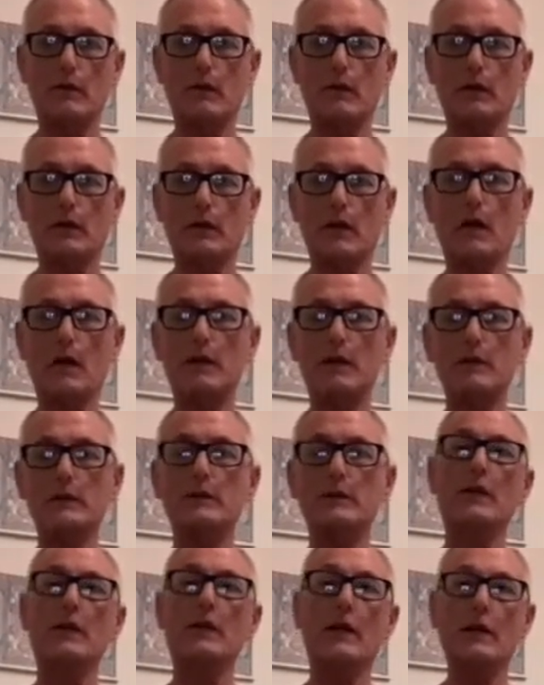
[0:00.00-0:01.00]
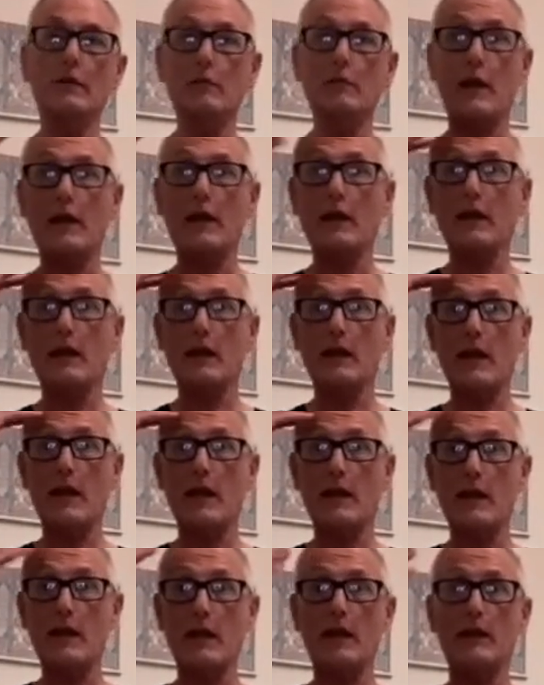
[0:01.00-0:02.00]
lungs, and you might get
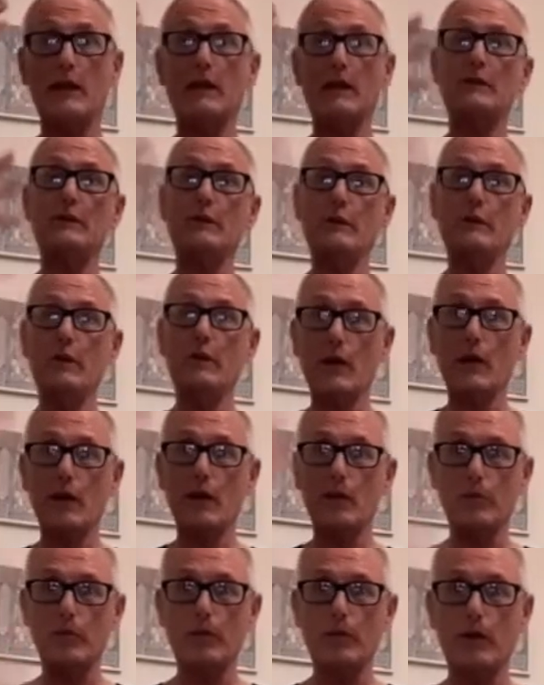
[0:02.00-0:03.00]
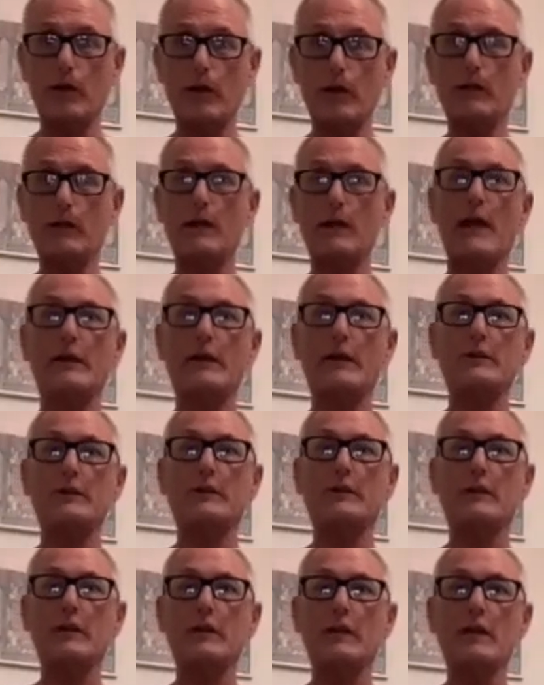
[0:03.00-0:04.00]
lightheaded. So we want to breathe
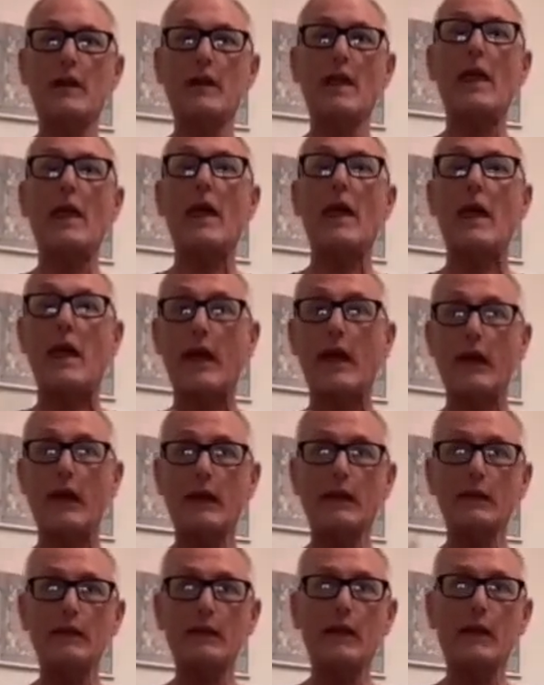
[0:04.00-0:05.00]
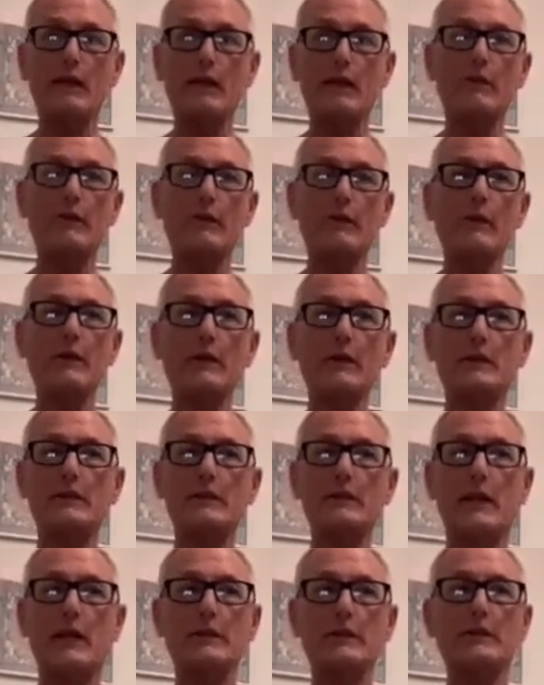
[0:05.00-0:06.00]
naturally. Anytime during these
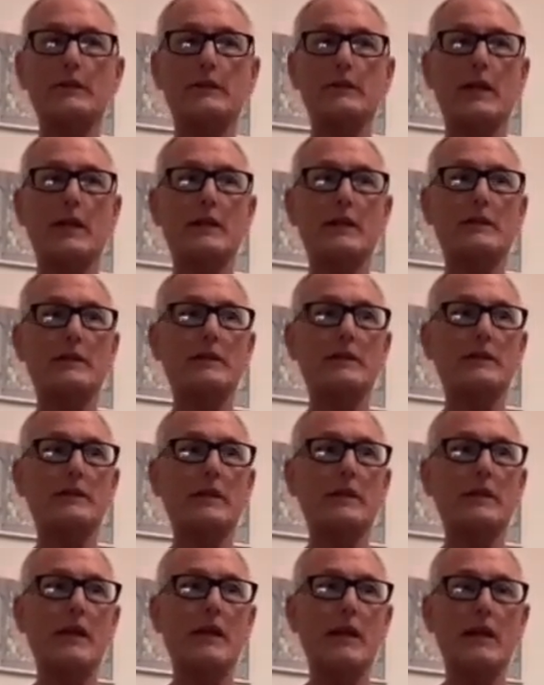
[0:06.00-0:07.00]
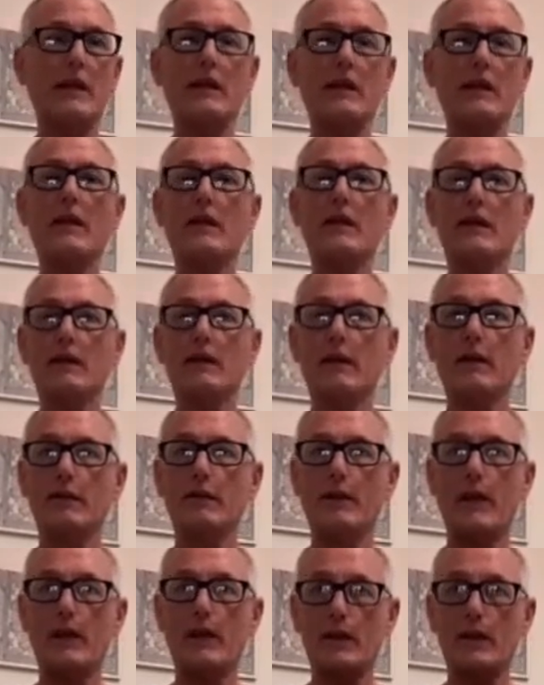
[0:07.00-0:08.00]
exercises today, if
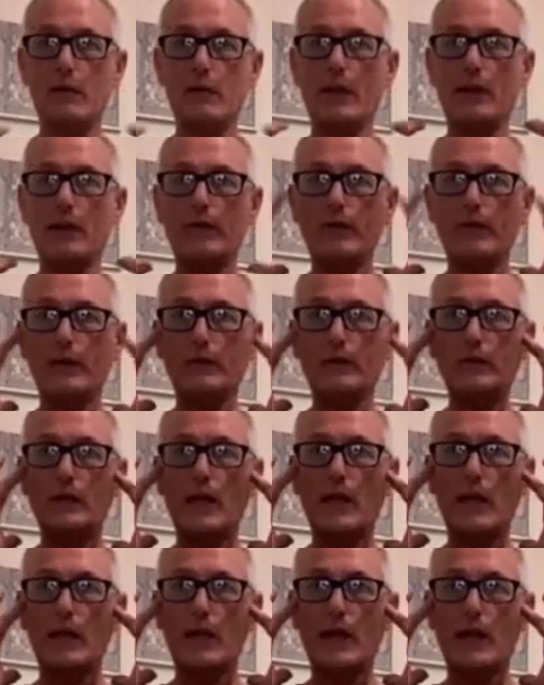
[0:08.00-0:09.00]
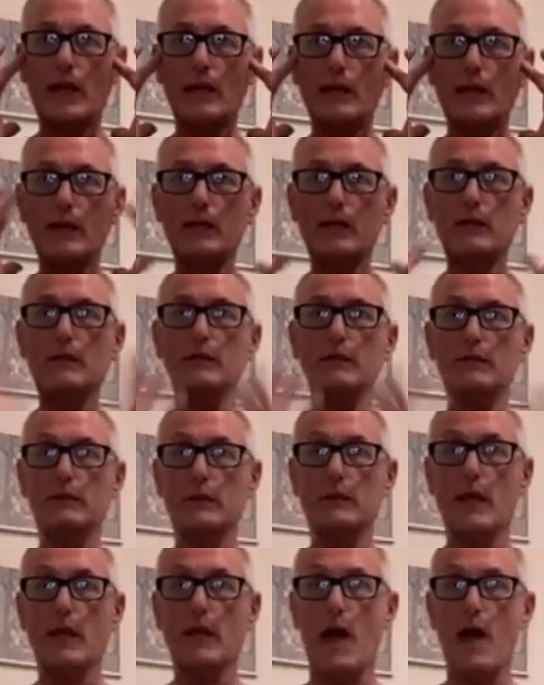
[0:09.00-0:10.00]
anybody feels lightheaded,
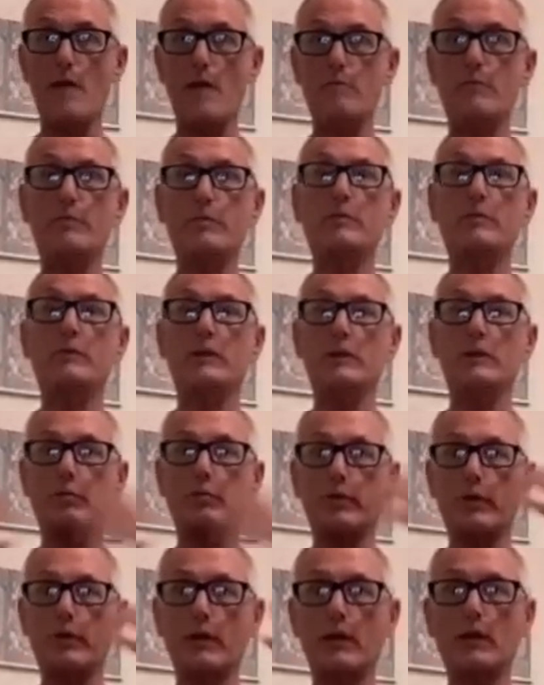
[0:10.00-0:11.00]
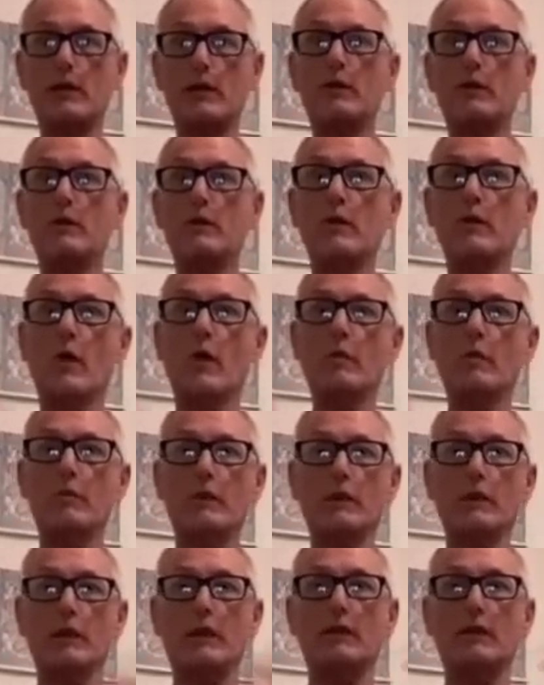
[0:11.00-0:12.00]
stop, just breathe
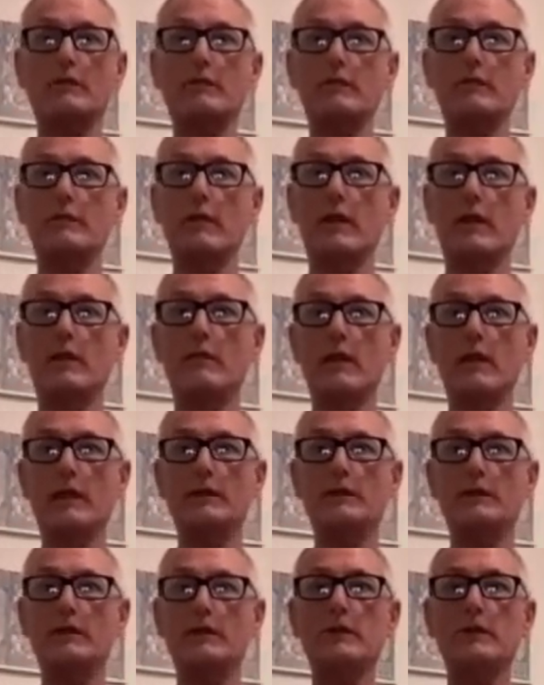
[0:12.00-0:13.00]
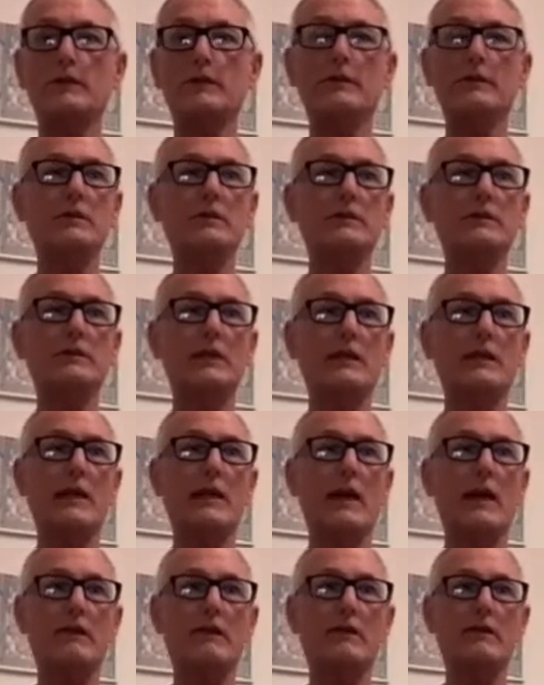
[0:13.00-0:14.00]
normally and make sure you sit
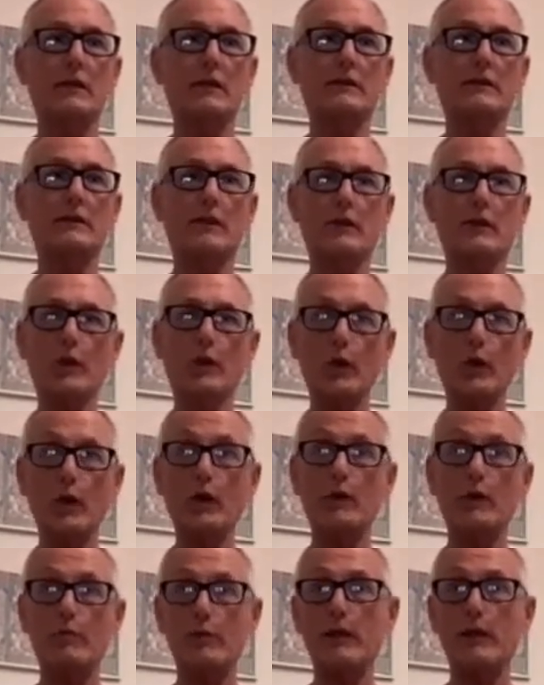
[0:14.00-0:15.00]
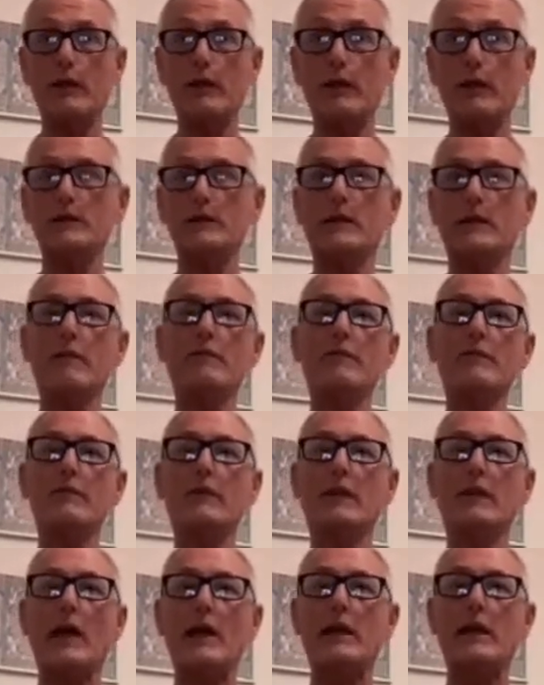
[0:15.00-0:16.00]
down, because there could be some
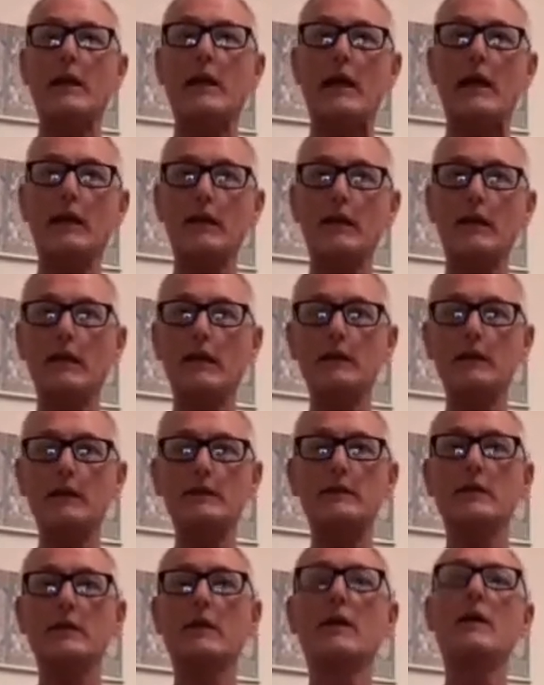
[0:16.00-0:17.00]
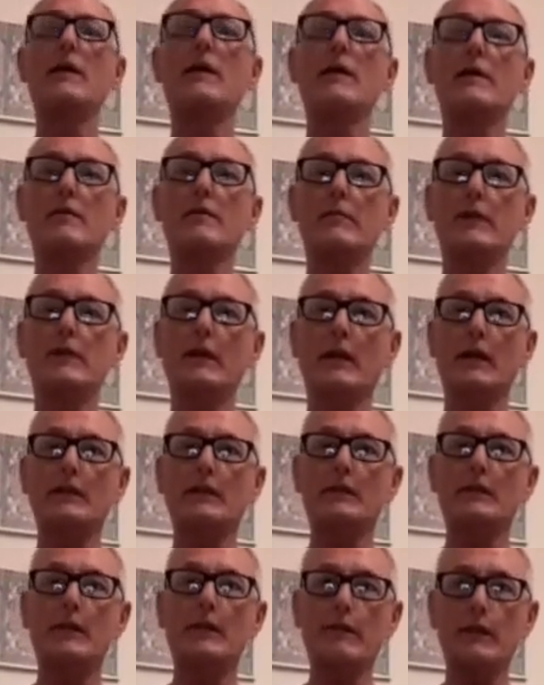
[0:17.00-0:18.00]
lightheadedness
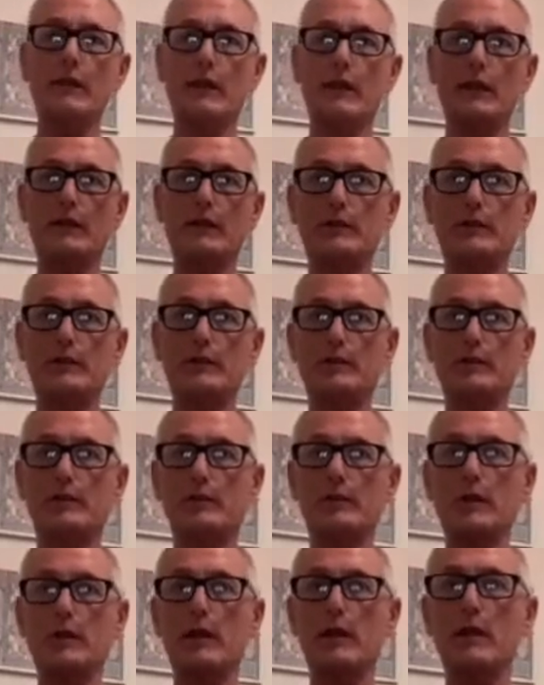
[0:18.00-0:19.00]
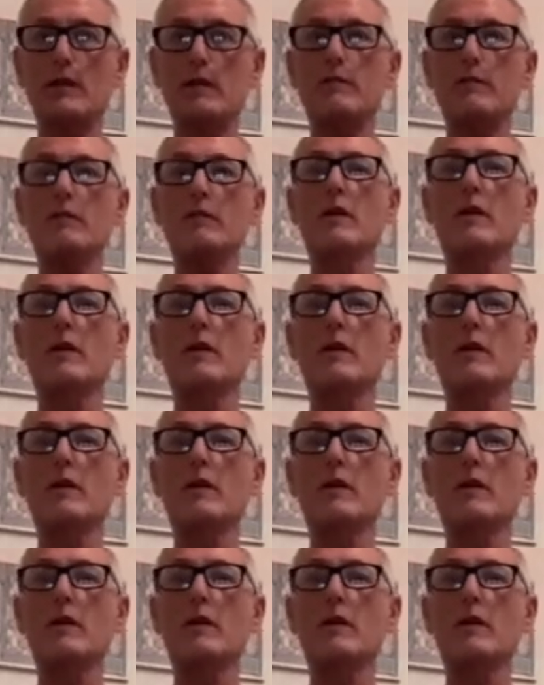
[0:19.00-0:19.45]
because of the extreme